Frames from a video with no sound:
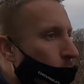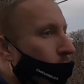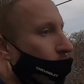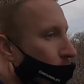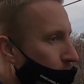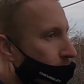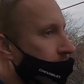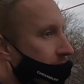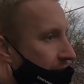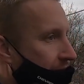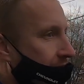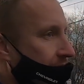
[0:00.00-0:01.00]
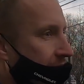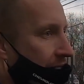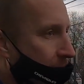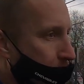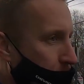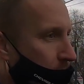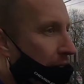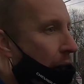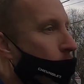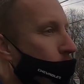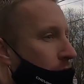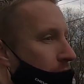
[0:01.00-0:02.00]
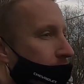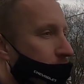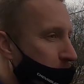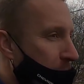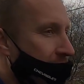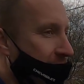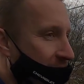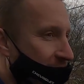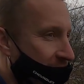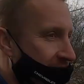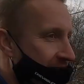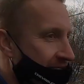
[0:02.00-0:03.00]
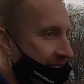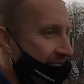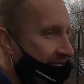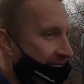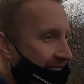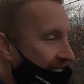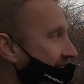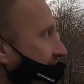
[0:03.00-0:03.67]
what looks like the outline of a space station. Oh, another? I